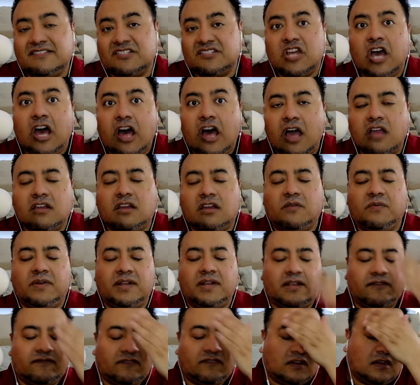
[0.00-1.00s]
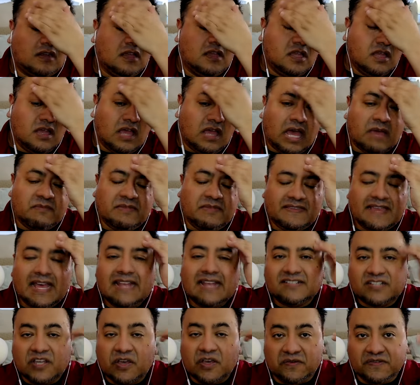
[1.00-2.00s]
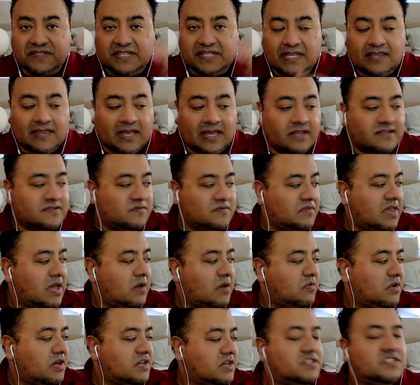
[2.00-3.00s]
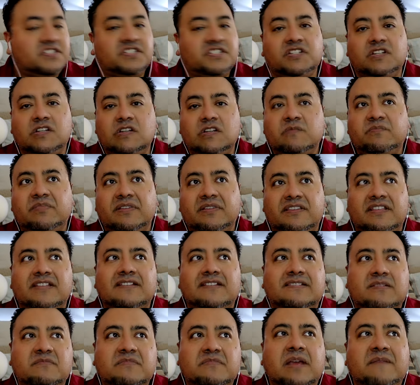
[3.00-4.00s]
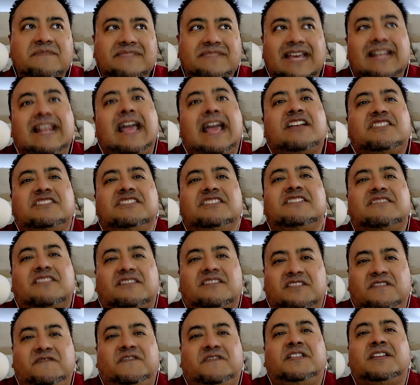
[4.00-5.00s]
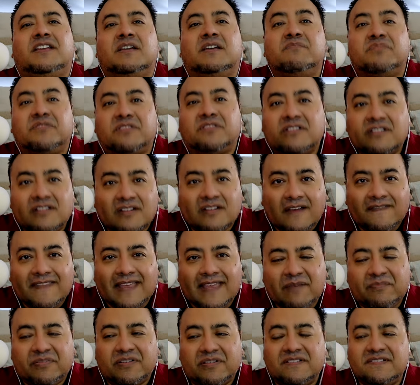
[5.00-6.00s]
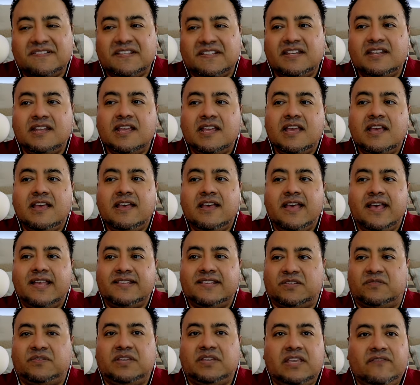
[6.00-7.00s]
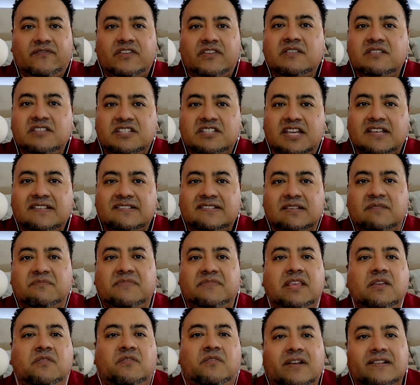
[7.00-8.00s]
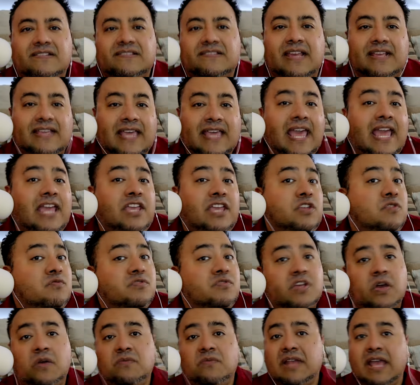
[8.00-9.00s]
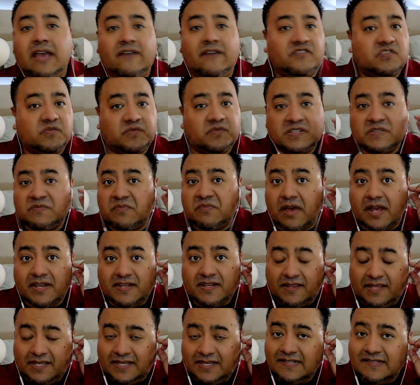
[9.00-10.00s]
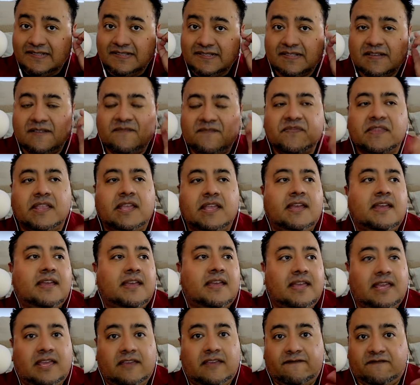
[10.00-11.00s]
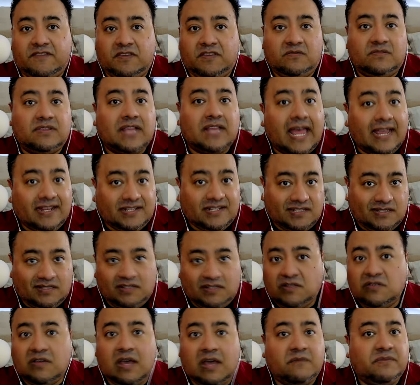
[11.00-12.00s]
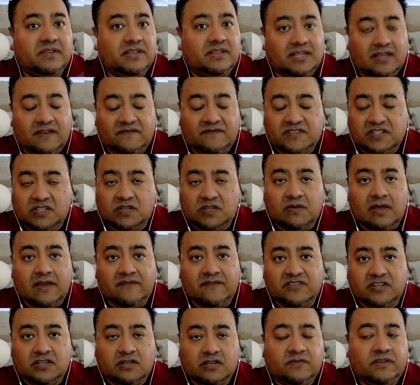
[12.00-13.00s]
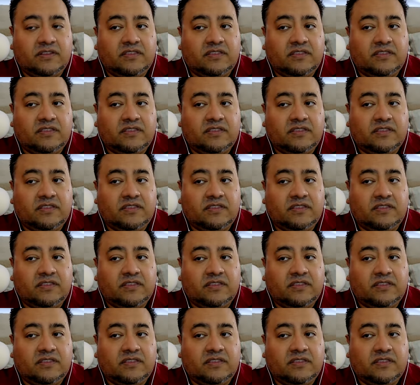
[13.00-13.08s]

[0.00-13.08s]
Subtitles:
talk or whatever. I mean, that's cozy. That works too. But then sometimes that actually starts to feel like a burden on that person. So even just something where it's like, hey, you don't have to respond to this. If you'd like to, I would love to go have dinner